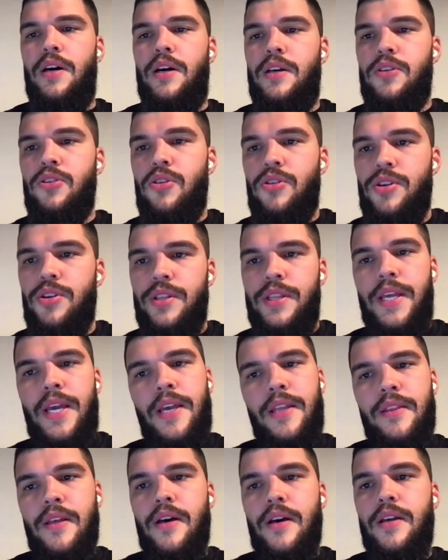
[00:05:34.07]
your
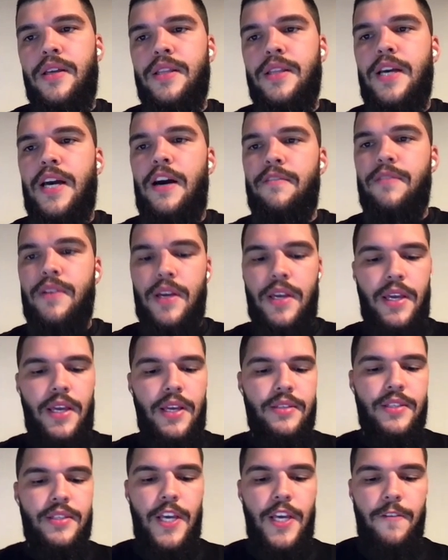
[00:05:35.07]
data in Kafka
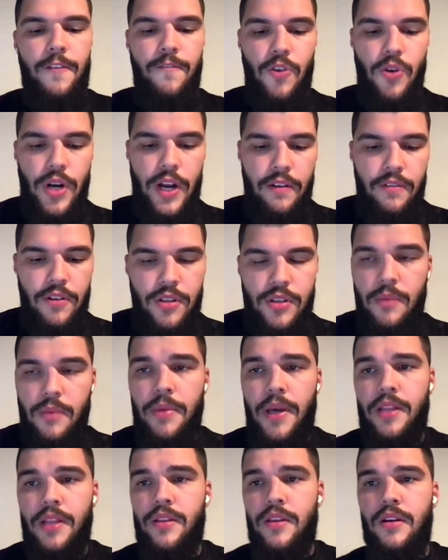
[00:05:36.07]
can stay forever
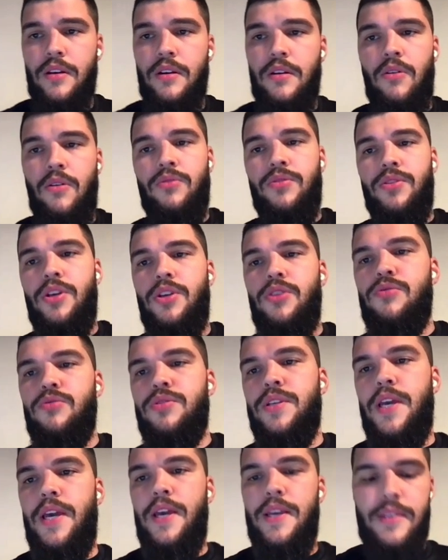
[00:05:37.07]
depending on the
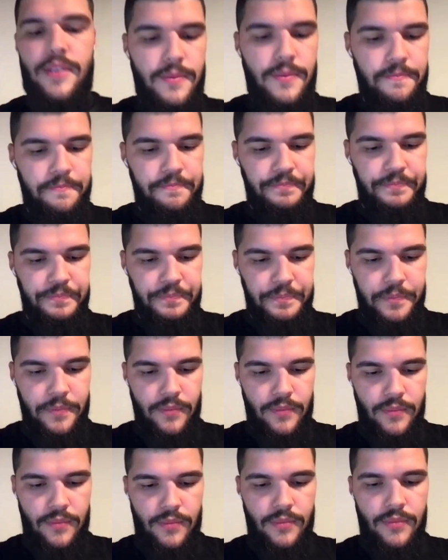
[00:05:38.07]
use case.
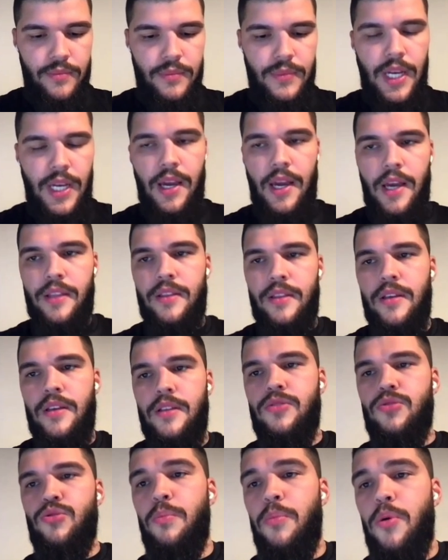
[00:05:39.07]
And
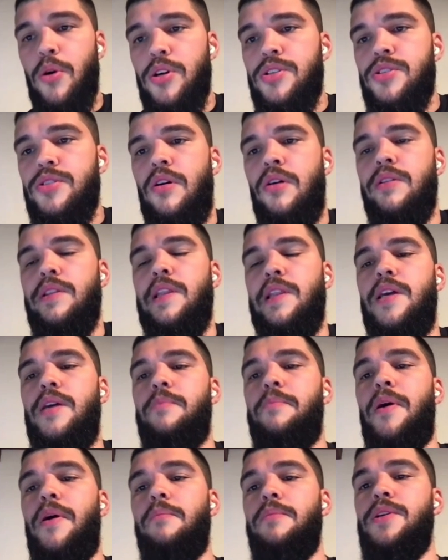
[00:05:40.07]
it supports only
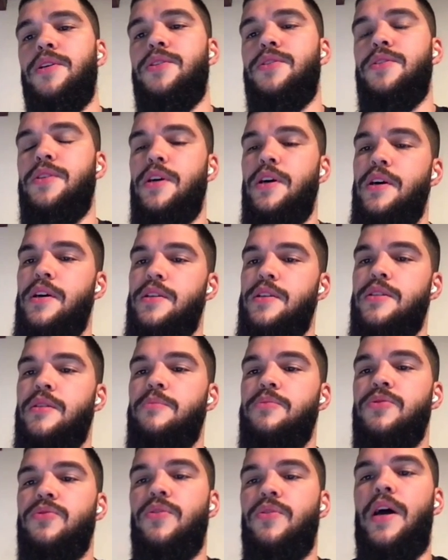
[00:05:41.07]
publish
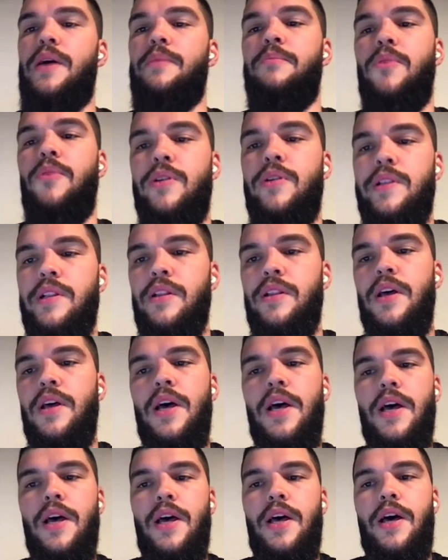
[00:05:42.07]
subscribe model.
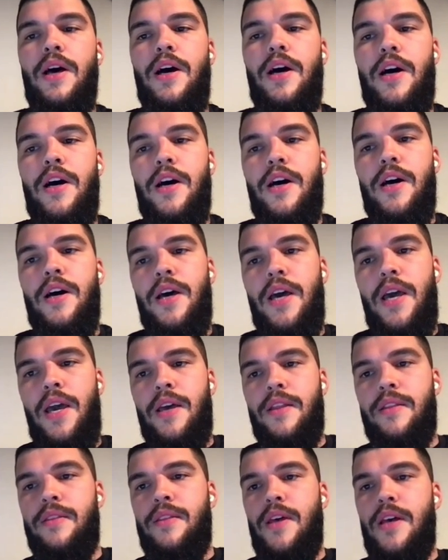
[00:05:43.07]

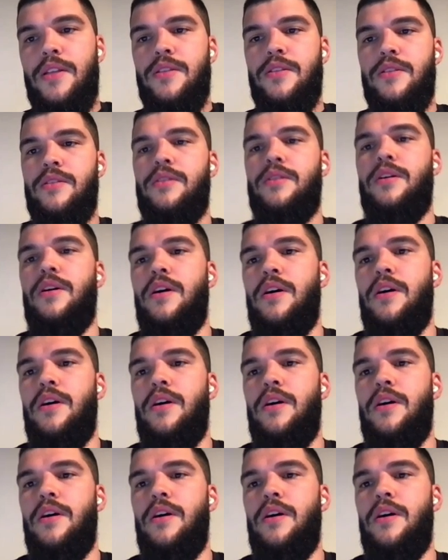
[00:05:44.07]
And that's